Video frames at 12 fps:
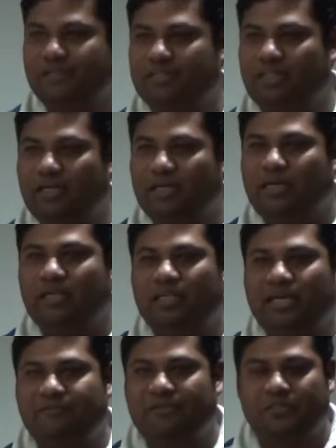us, and
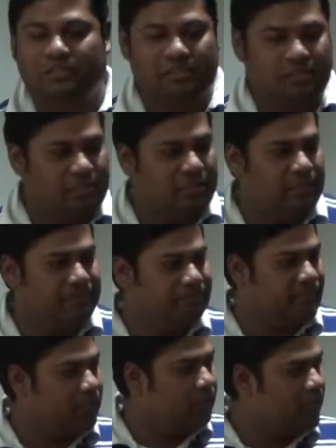that way just
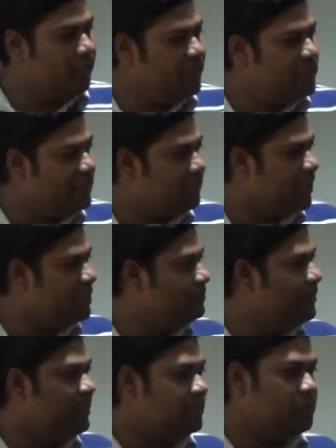enrich our
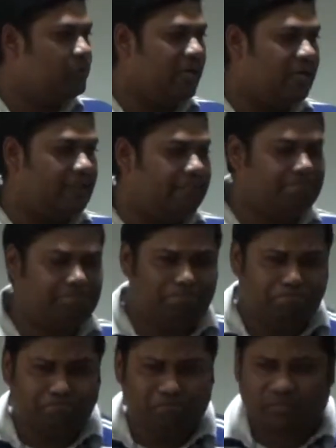experience together.
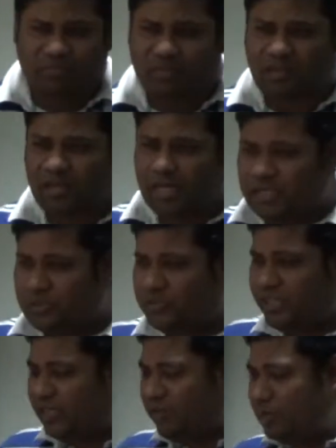So
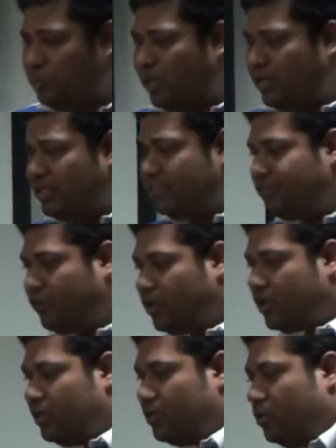secret one is
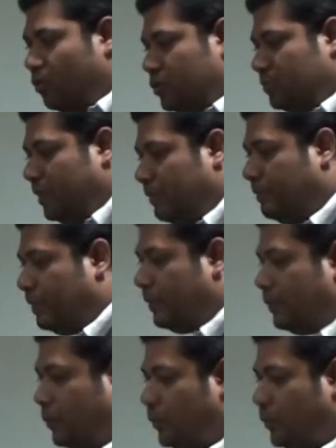for those people